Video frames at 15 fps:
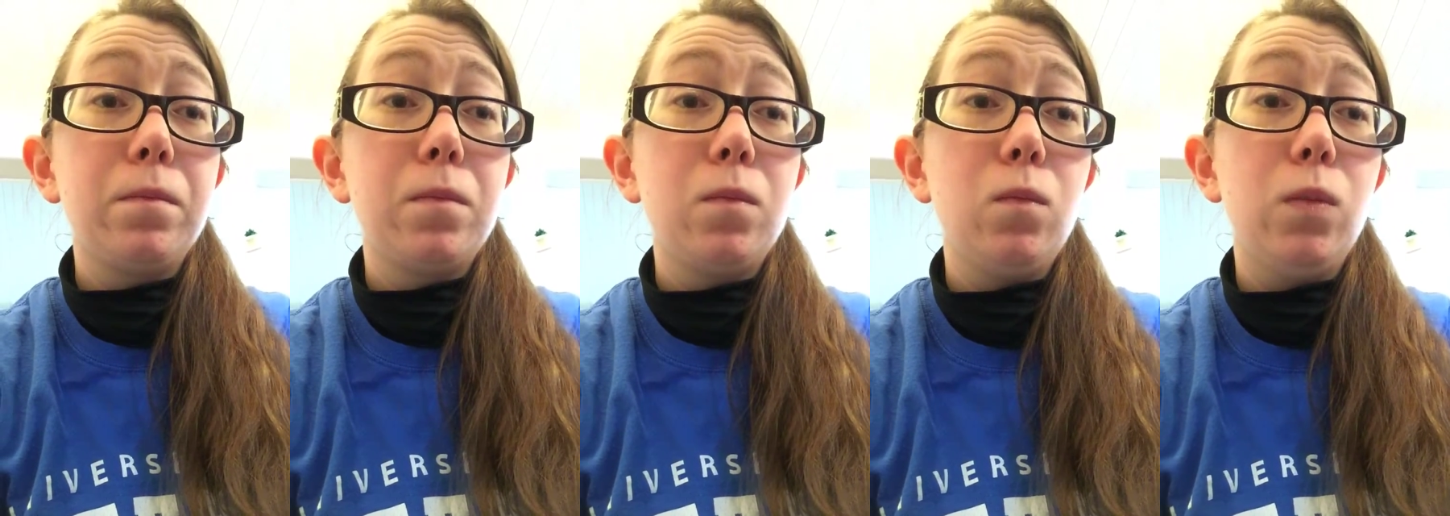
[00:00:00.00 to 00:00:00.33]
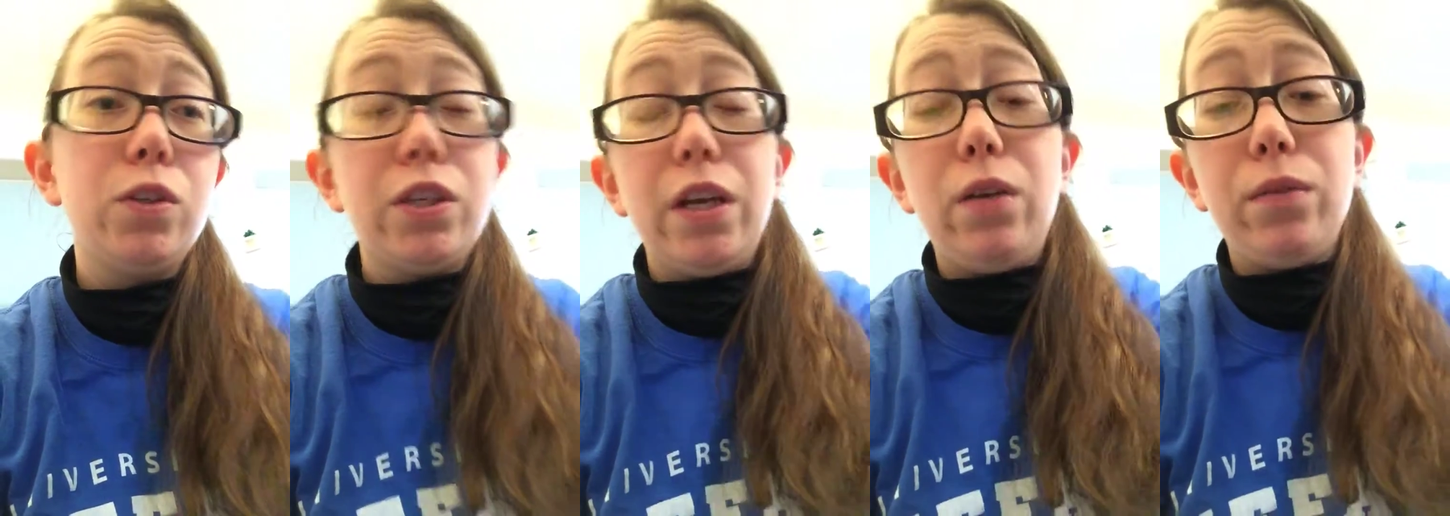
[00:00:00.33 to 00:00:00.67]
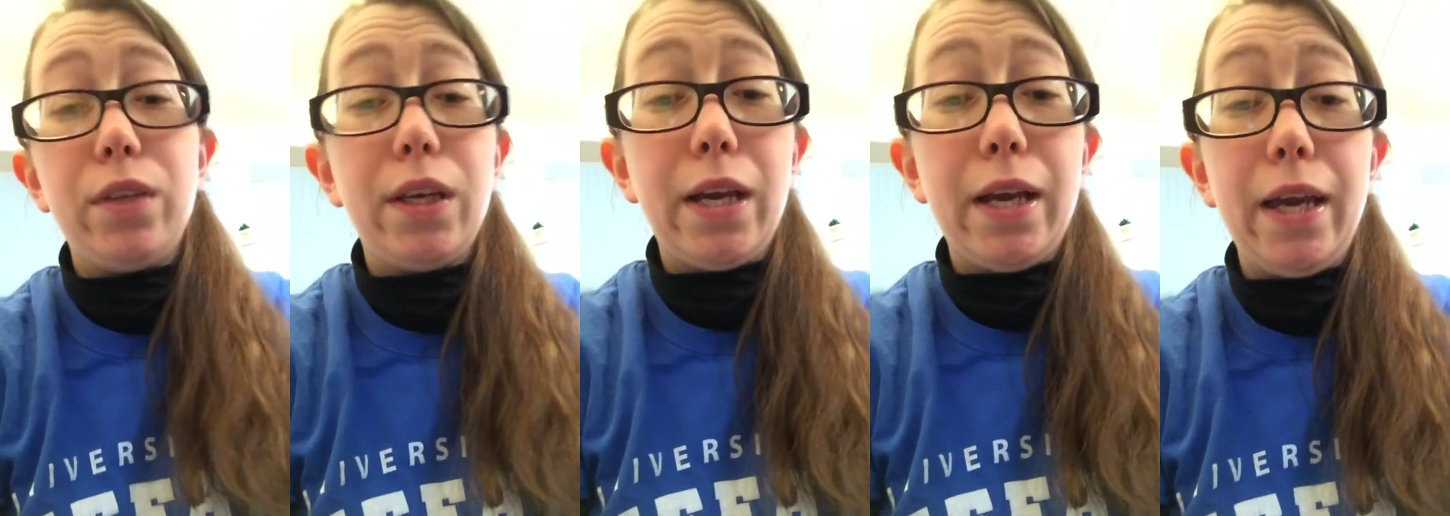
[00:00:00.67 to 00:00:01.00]
Which I don't
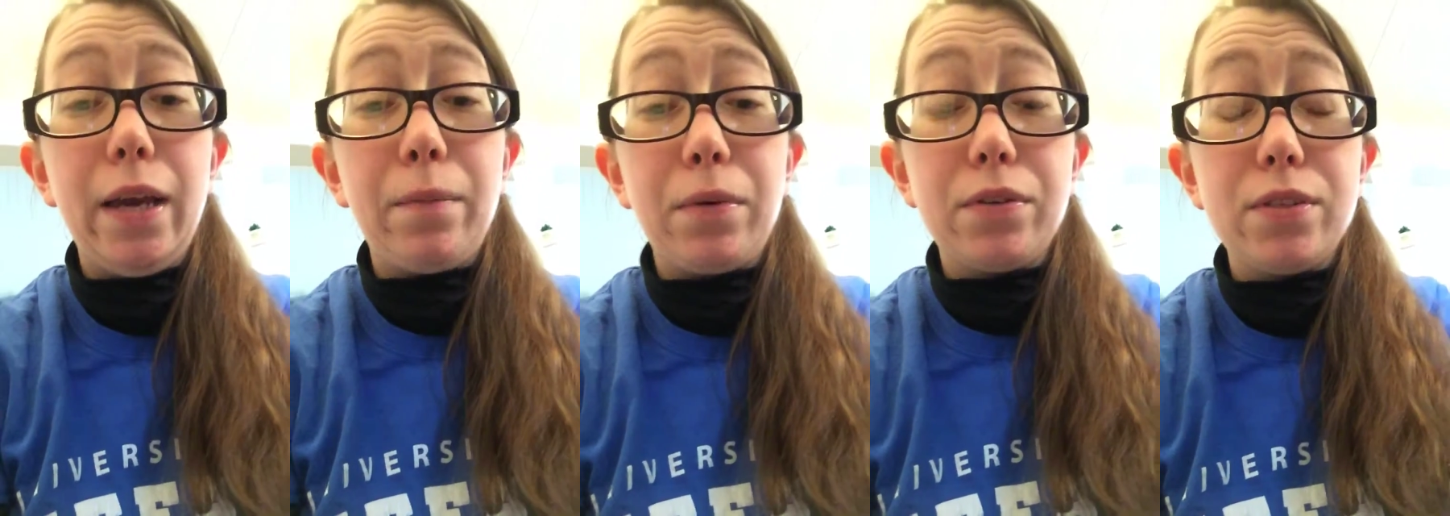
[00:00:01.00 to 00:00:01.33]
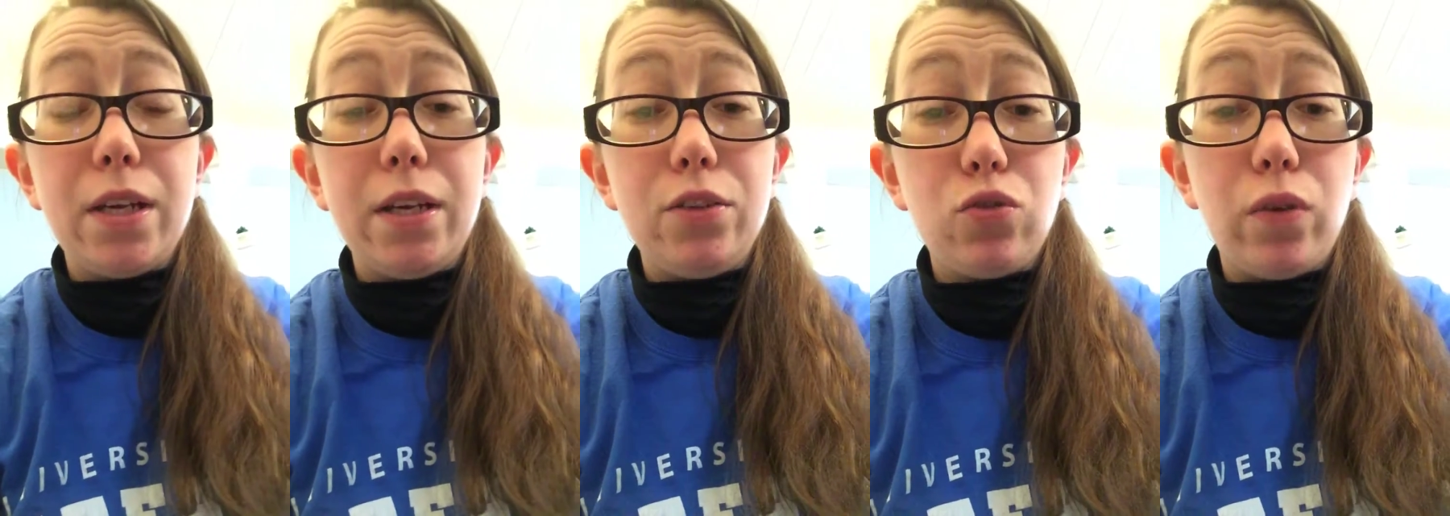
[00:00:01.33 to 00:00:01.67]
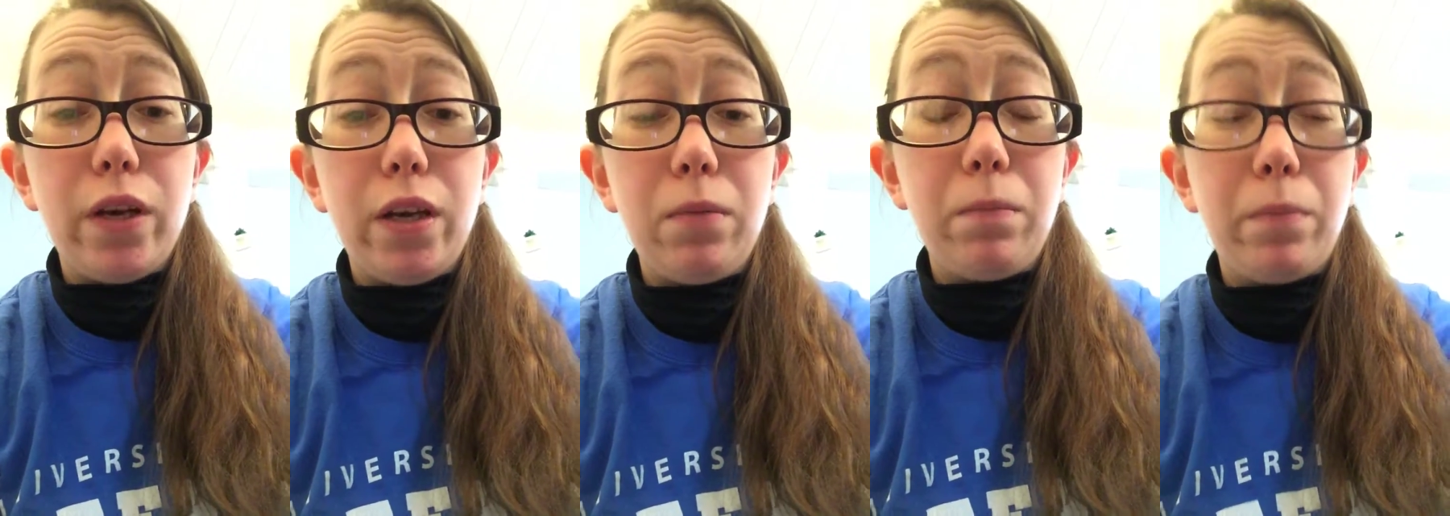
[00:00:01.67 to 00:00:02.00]
think I am, because I enjoy
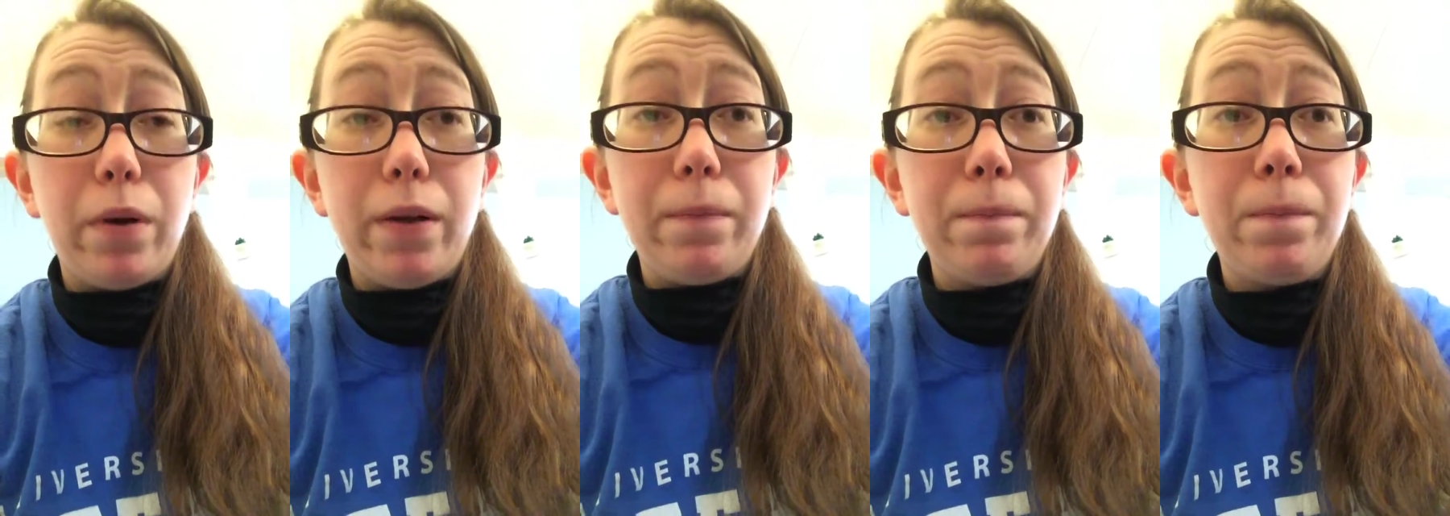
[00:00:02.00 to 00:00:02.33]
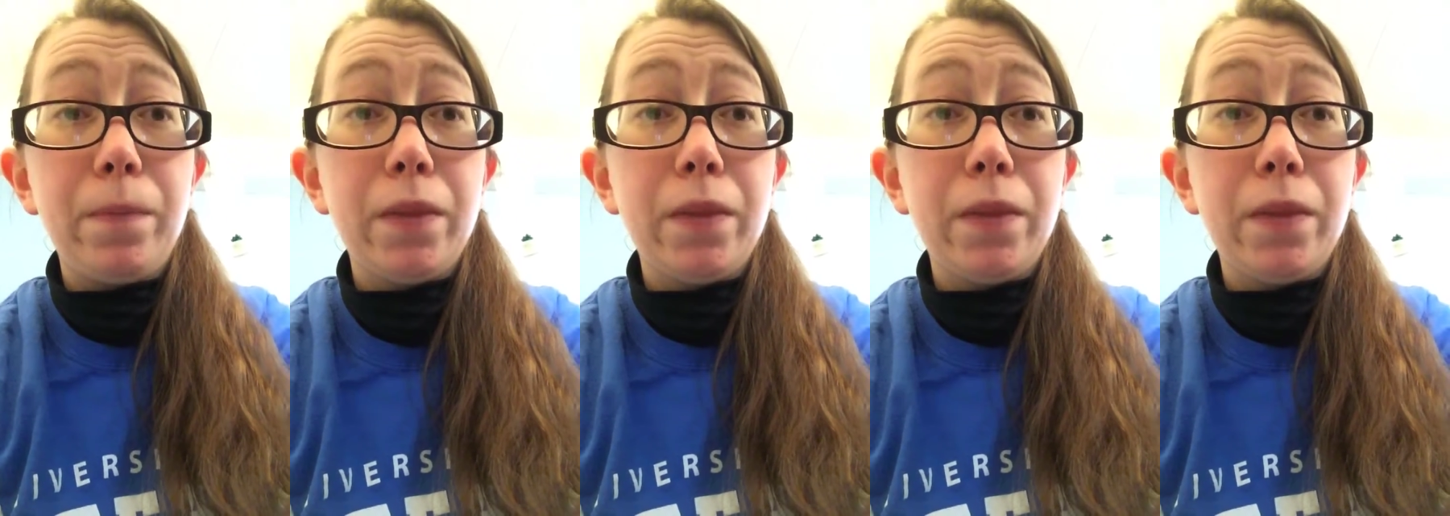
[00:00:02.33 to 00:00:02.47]
it. But